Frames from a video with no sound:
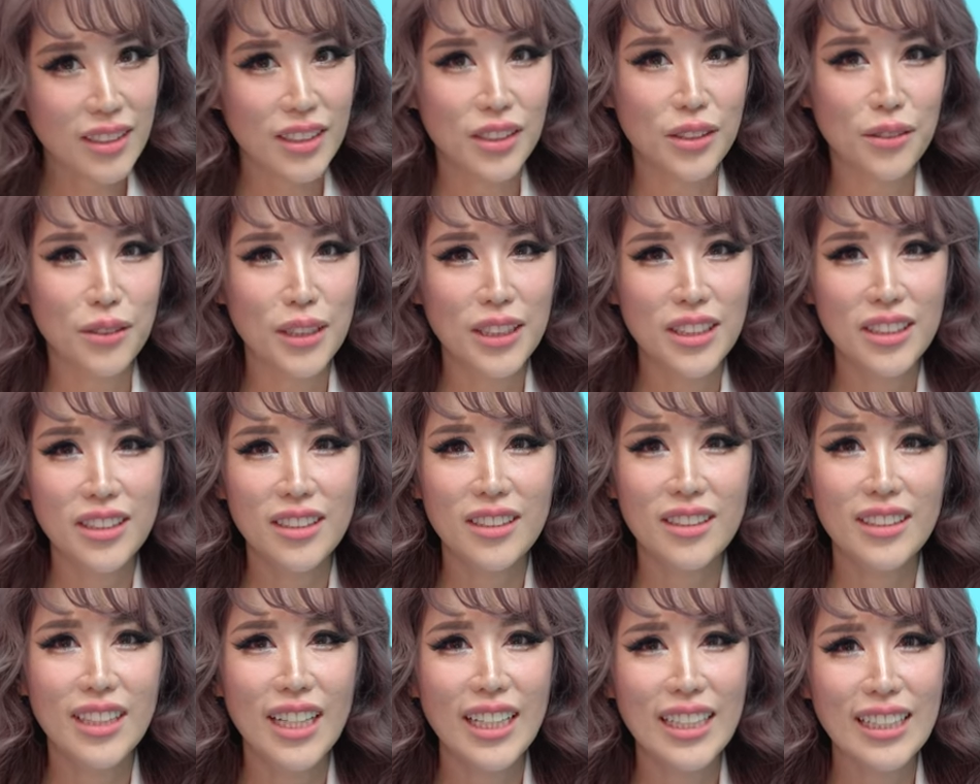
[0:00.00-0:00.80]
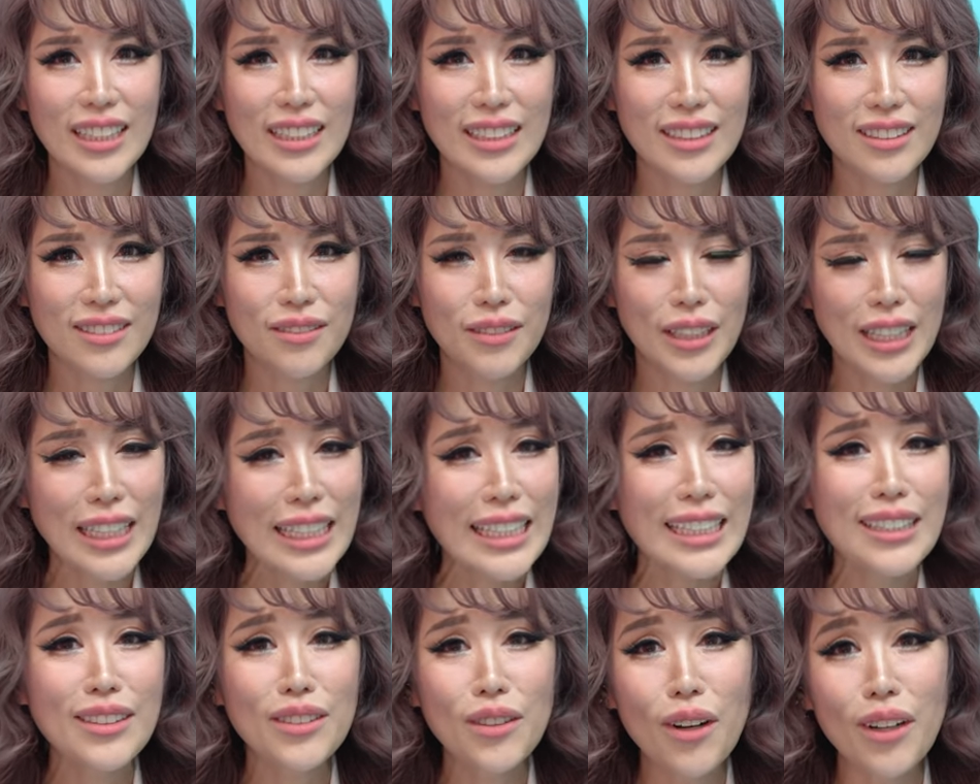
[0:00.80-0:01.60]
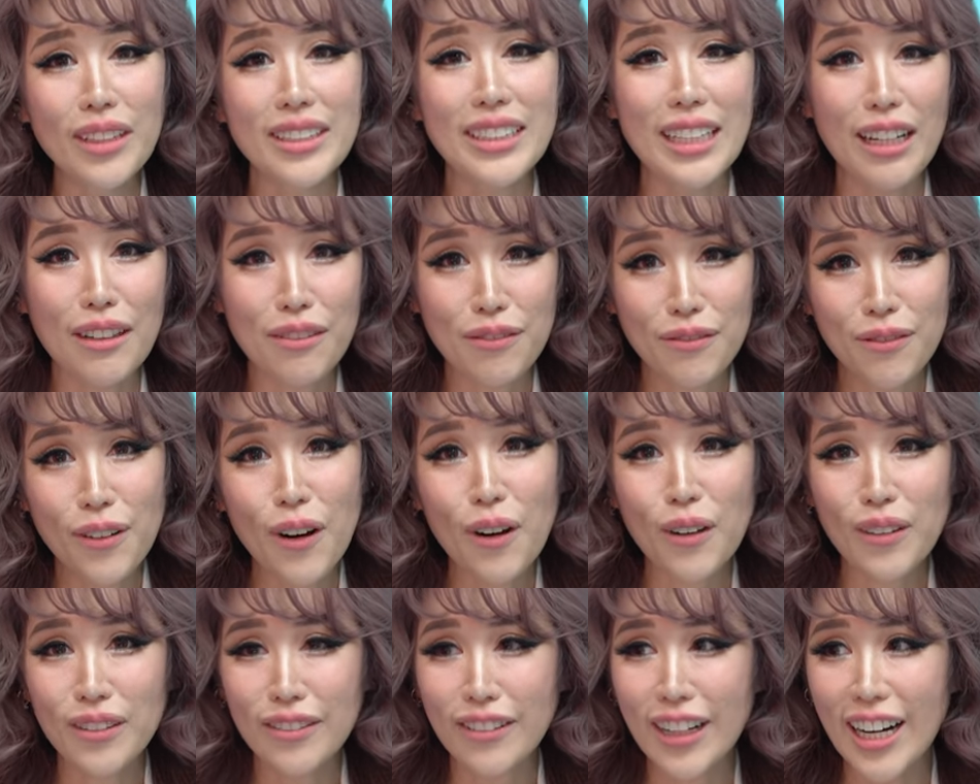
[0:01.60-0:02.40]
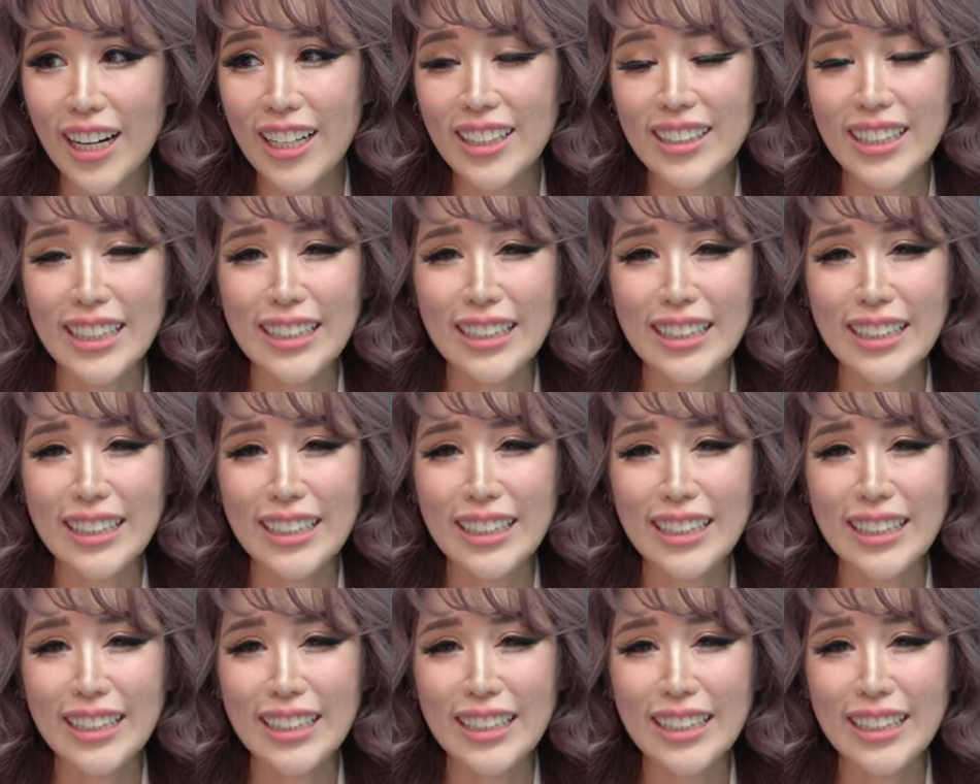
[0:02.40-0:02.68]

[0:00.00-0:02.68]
situation that is really not their fault, right?